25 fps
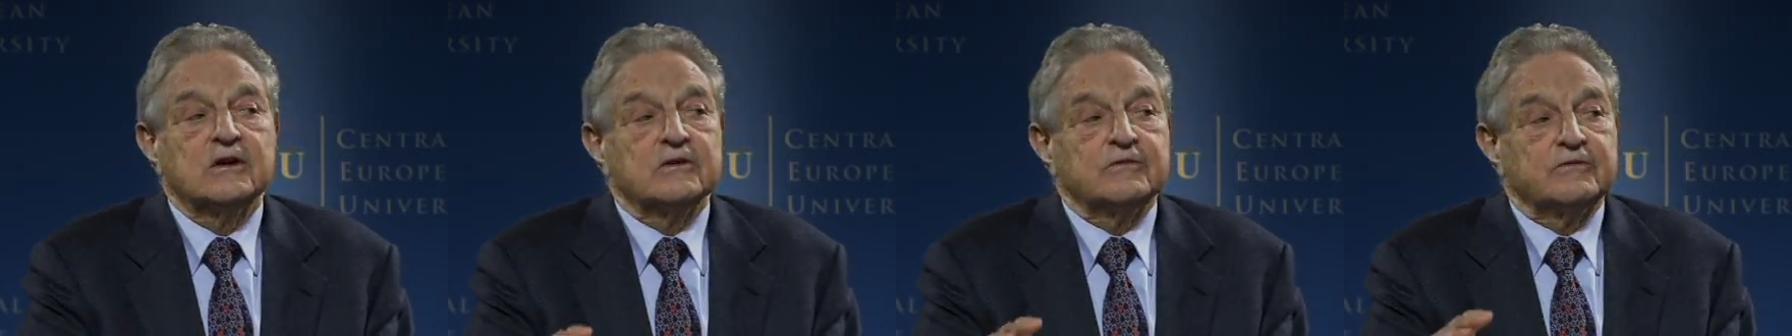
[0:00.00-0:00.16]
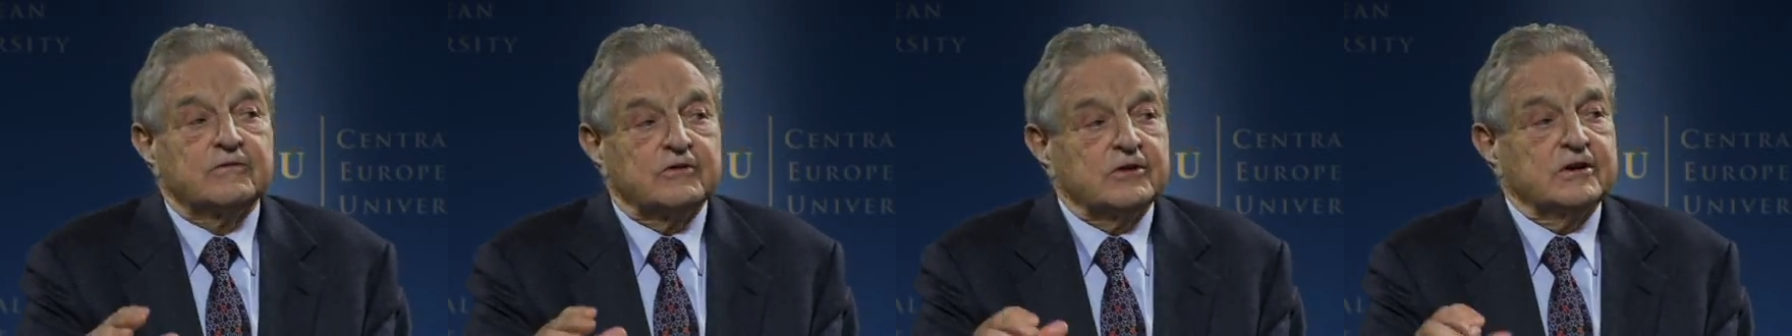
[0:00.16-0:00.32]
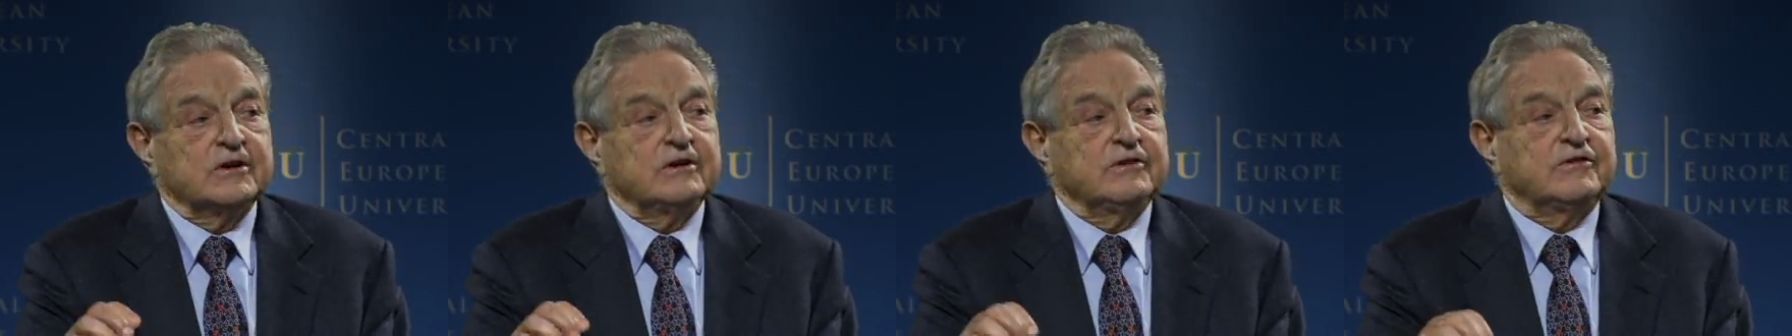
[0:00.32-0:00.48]

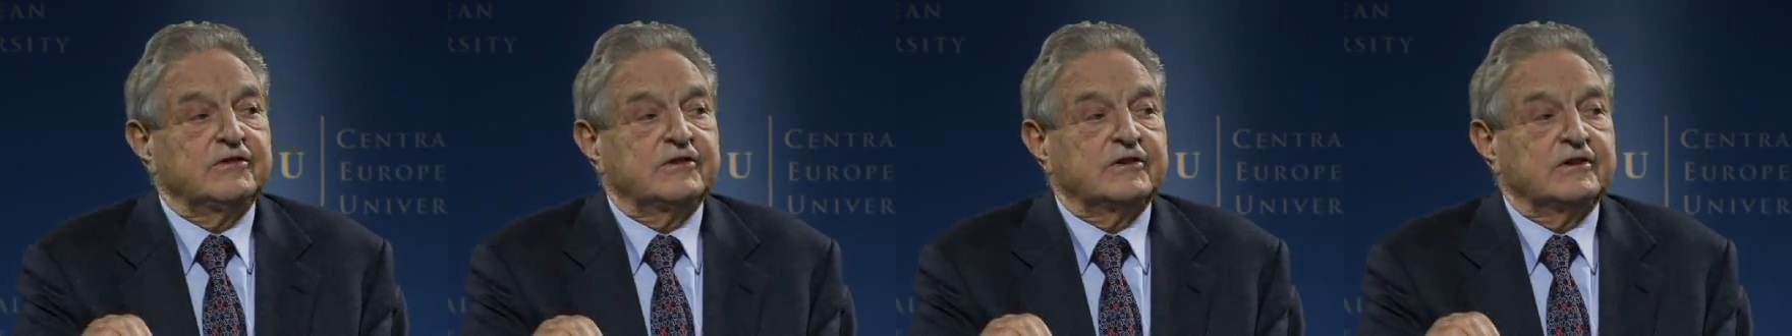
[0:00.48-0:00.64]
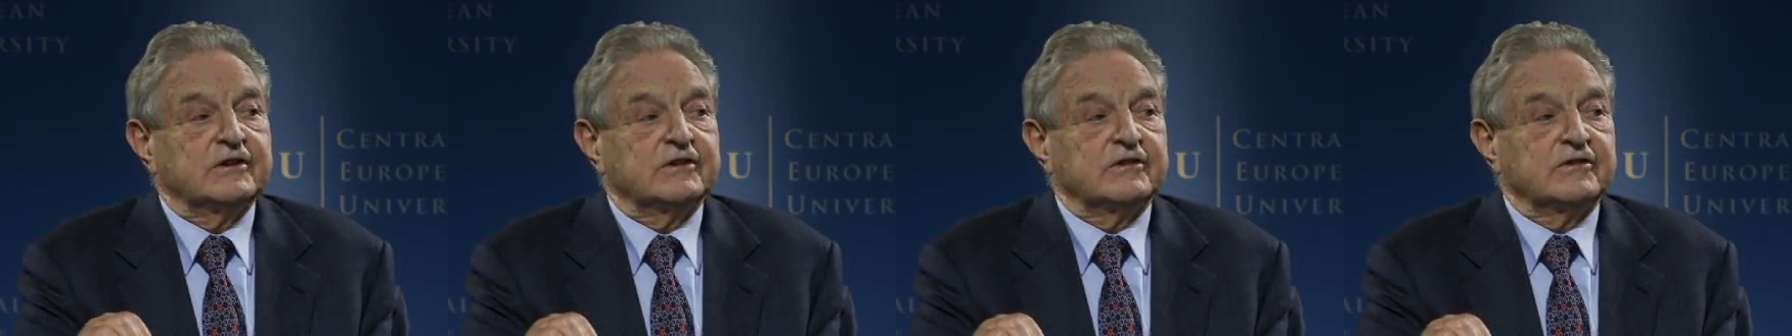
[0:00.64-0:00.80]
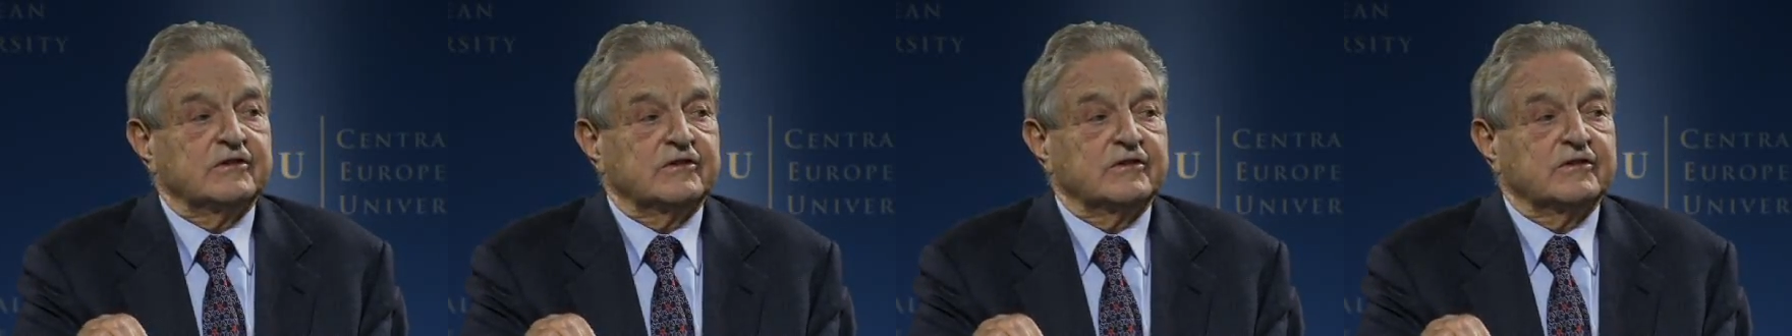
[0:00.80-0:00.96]
For
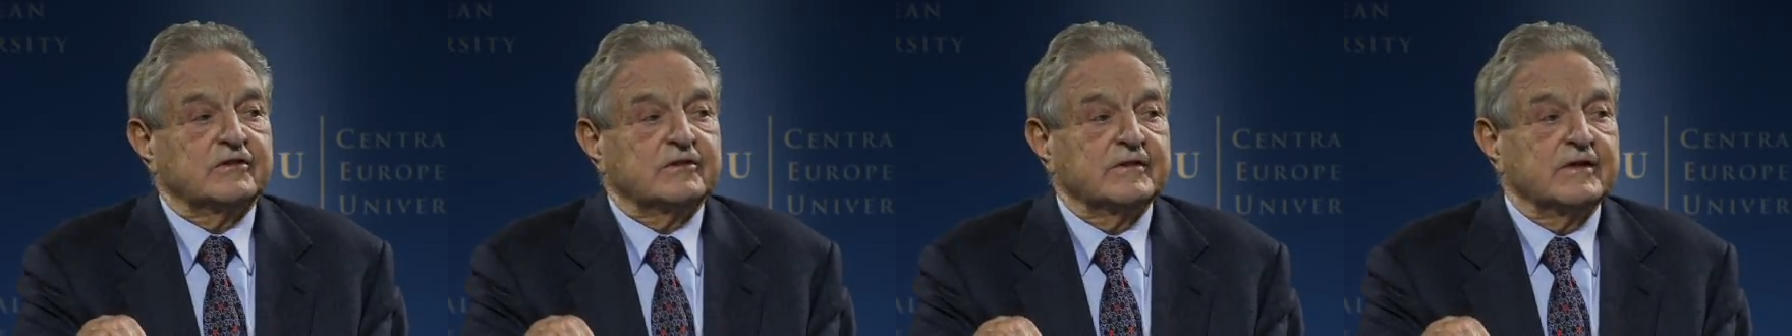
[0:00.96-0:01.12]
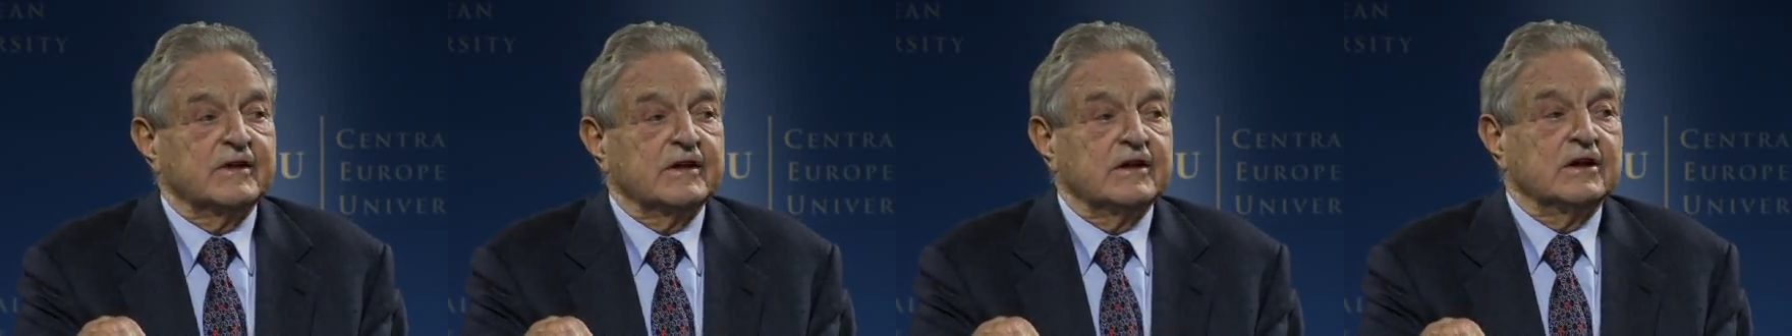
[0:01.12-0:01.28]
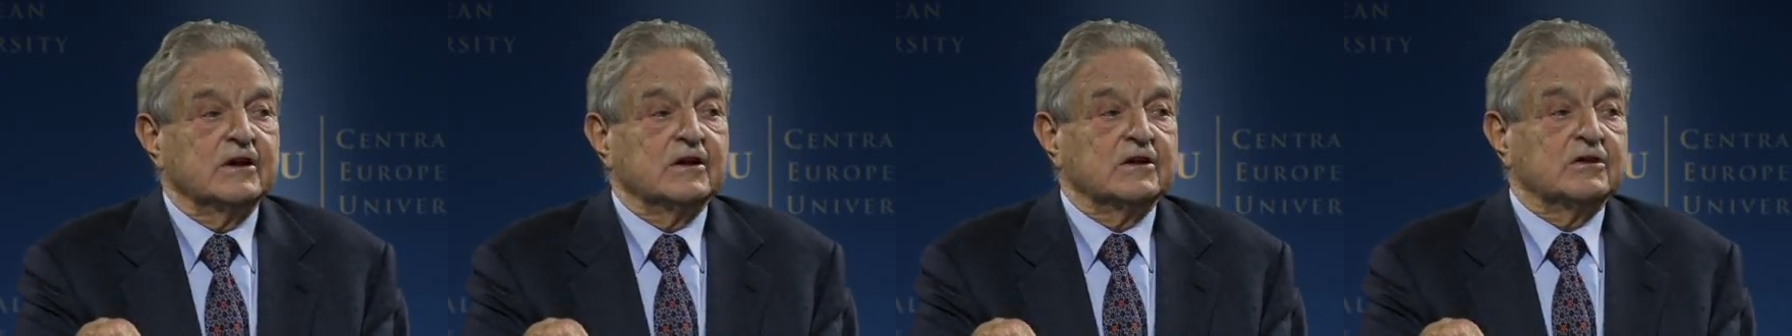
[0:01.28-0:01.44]
instance,
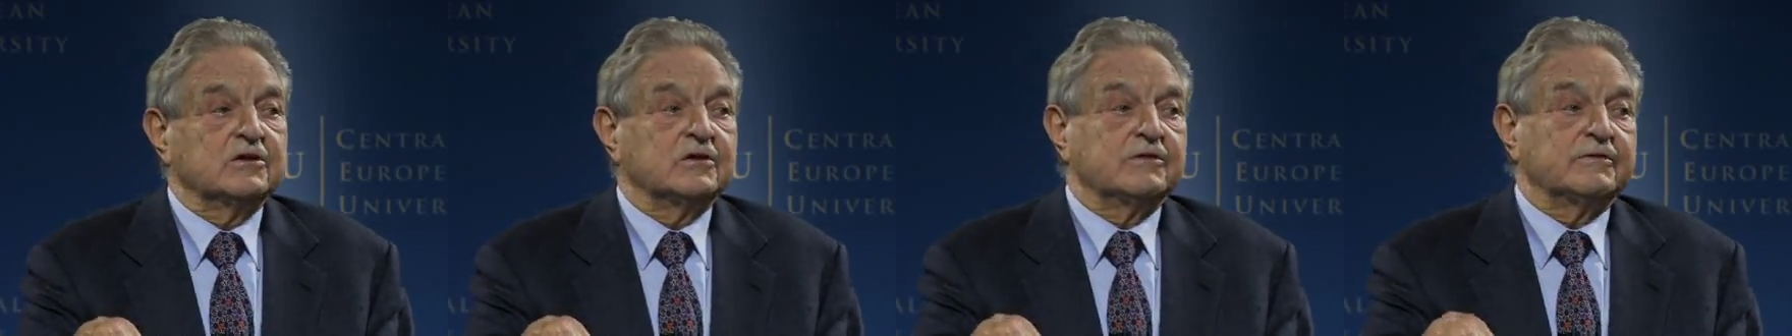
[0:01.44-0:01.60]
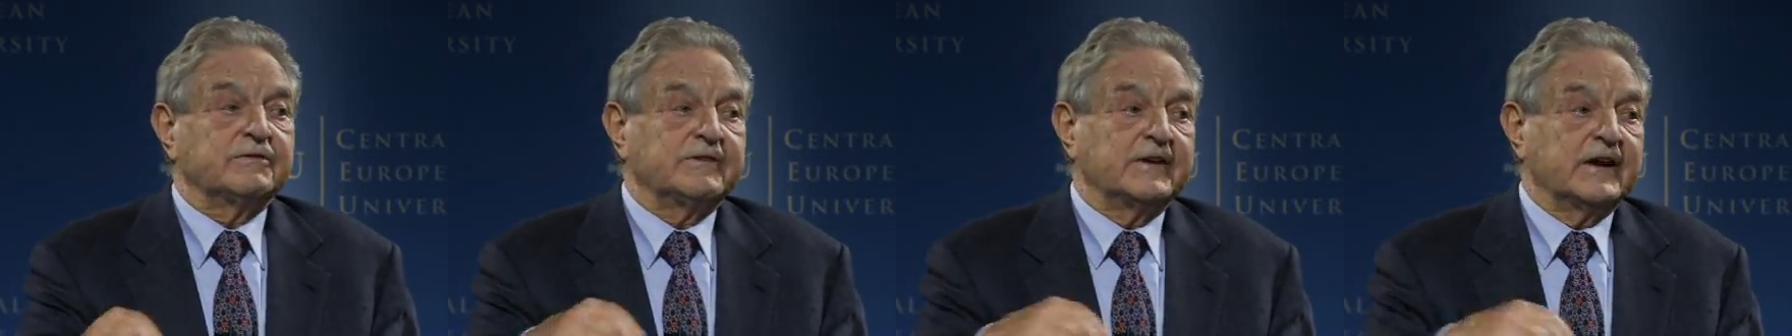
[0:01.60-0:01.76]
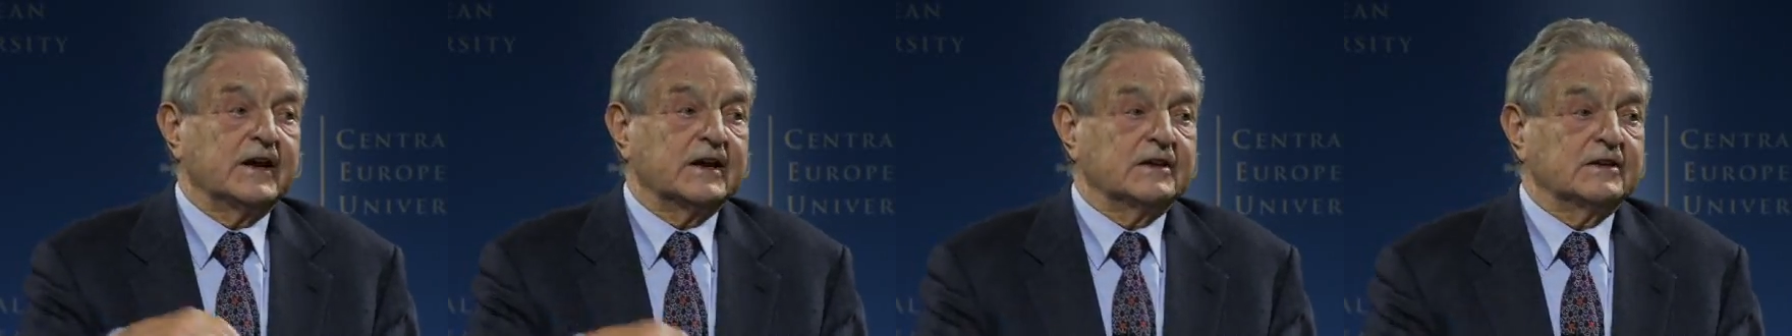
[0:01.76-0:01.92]
the
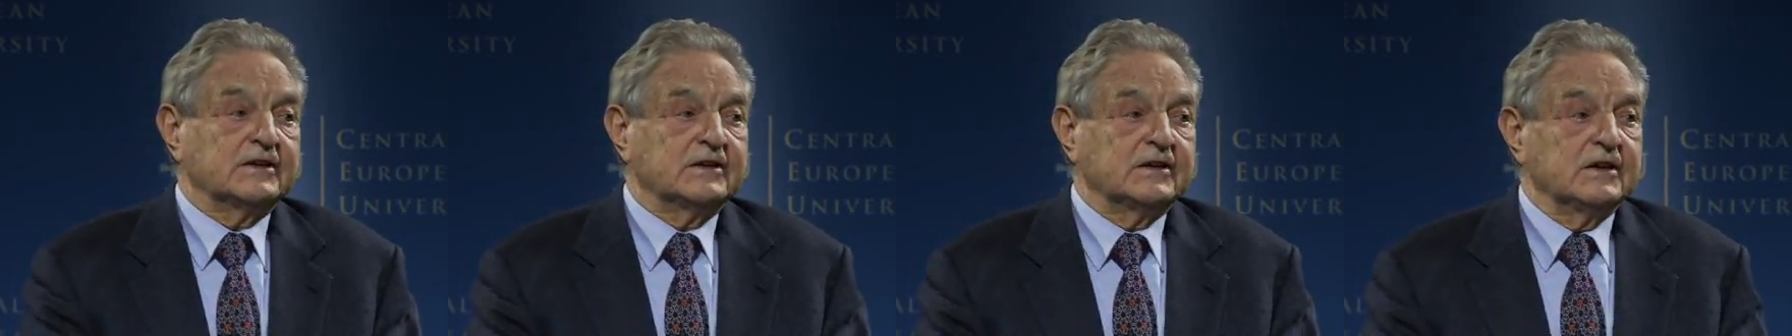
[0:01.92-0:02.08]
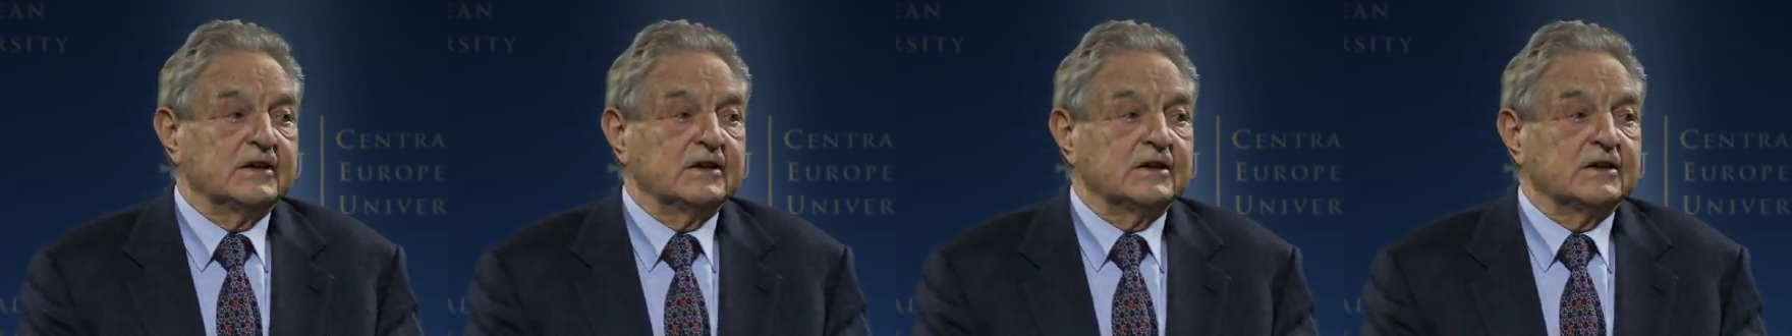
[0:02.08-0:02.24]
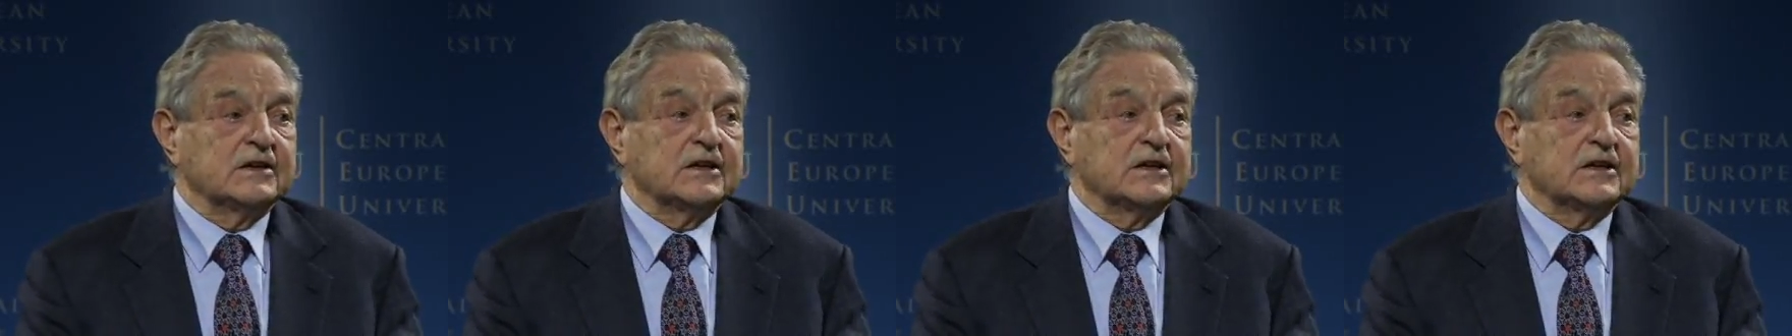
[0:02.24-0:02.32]
fact